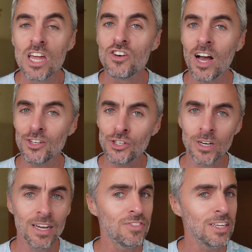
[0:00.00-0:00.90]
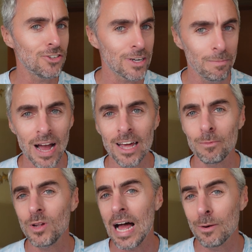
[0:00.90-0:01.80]
Not sure if these are
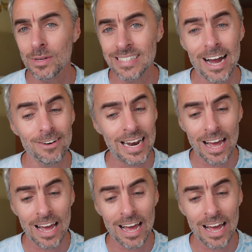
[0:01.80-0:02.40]
combinable. I would doubt it.